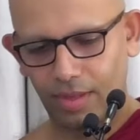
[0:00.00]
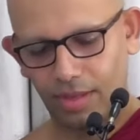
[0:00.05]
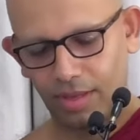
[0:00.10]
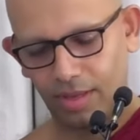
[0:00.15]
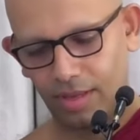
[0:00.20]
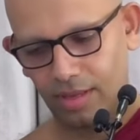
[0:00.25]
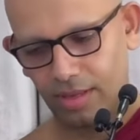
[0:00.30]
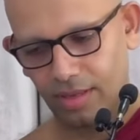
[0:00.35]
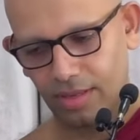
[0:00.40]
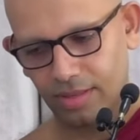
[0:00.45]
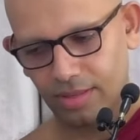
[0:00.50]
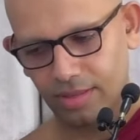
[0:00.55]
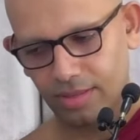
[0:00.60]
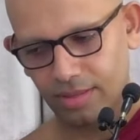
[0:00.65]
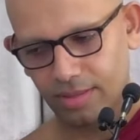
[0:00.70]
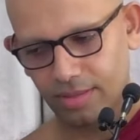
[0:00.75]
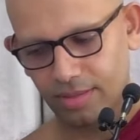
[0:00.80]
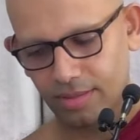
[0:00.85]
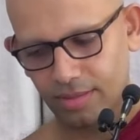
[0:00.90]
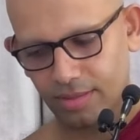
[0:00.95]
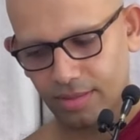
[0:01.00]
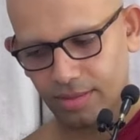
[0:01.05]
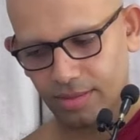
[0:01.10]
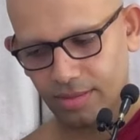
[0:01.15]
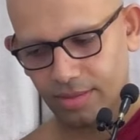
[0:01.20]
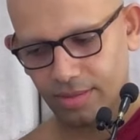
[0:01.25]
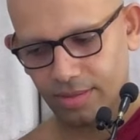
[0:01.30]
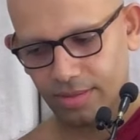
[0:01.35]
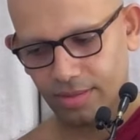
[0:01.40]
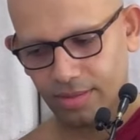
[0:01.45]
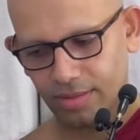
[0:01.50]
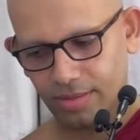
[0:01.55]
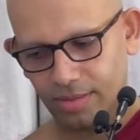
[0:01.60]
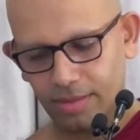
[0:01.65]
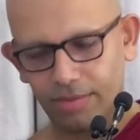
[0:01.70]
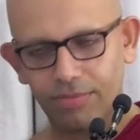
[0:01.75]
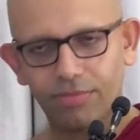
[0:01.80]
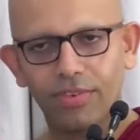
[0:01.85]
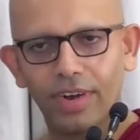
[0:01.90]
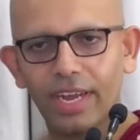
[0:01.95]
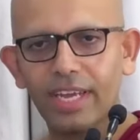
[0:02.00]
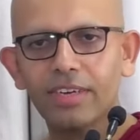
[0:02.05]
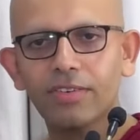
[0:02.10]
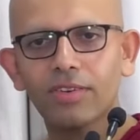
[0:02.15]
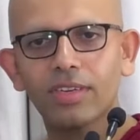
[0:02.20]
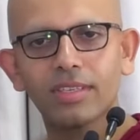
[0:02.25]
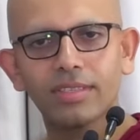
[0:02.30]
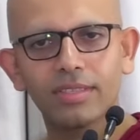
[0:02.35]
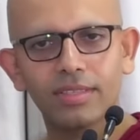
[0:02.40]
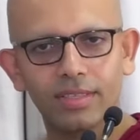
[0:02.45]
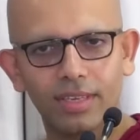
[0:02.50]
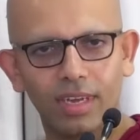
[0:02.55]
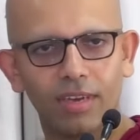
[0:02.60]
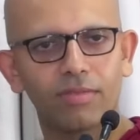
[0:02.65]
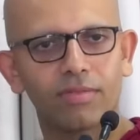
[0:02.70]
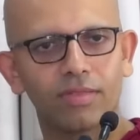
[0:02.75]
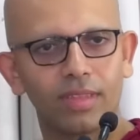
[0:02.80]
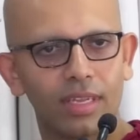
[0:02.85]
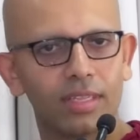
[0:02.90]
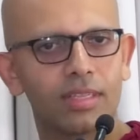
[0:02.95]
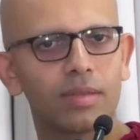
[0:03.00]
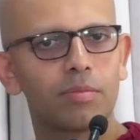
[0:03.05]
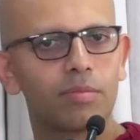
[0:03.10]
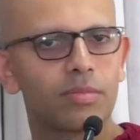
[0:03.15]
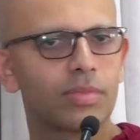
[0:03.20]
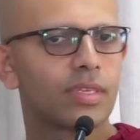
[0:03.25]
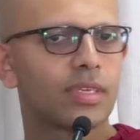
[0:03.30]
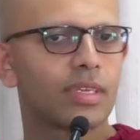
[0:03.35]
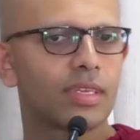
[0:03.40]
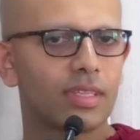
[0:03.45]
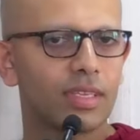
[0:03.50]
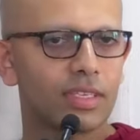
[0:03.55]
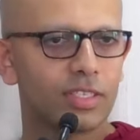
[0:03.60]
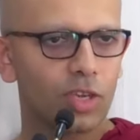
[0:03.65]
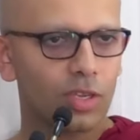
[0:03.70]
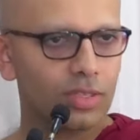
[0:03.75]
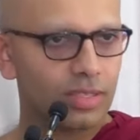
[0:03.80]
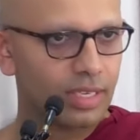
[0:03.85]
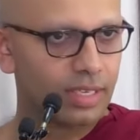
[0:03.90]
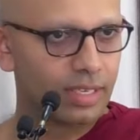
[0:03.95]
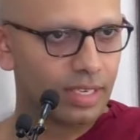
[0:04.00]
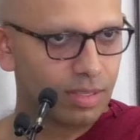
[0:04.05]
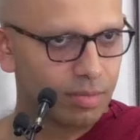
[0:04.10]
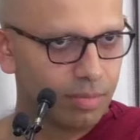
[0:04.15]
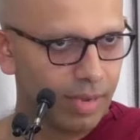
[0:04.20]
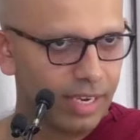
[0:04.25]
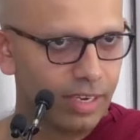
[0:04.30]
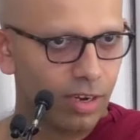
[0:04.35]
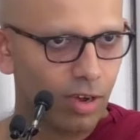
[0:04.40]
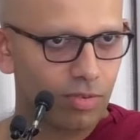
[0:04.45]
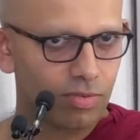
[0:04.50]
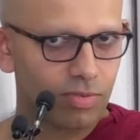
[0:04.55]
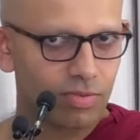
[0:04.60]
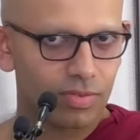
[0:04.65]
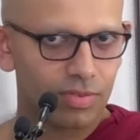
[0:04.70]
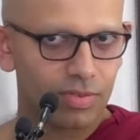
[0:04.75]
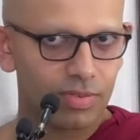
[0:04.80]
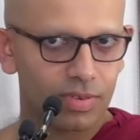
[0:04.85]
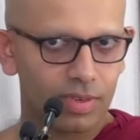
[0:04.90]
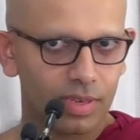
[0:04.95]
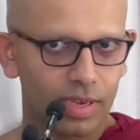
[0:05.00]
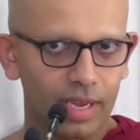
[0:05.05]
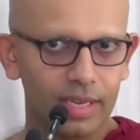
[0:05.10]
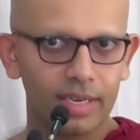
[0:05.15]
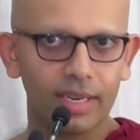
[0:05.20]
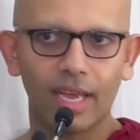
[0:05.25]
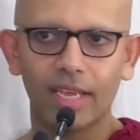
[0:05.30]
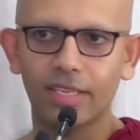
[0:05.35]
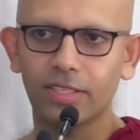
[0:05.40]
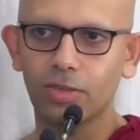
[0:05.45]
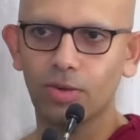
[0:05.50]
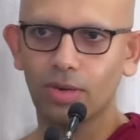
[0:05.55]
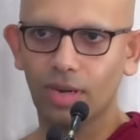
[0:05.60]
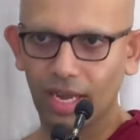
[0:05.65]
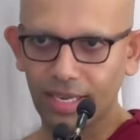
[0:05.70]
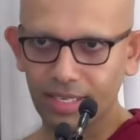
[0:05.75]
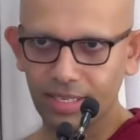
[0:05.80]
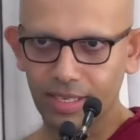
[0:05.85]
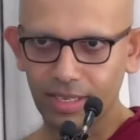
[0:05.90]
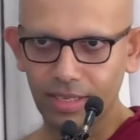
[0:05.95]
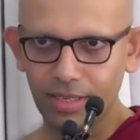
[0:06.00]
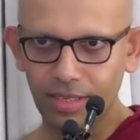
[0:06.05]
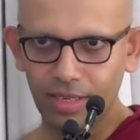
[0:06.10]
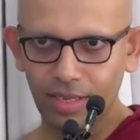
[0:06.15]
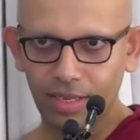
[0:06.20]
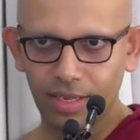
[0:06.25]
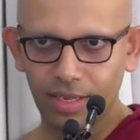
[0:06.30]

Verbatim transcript: uh, the fragrant stuff that the, the, the joss stick is made of. Right? As you light it,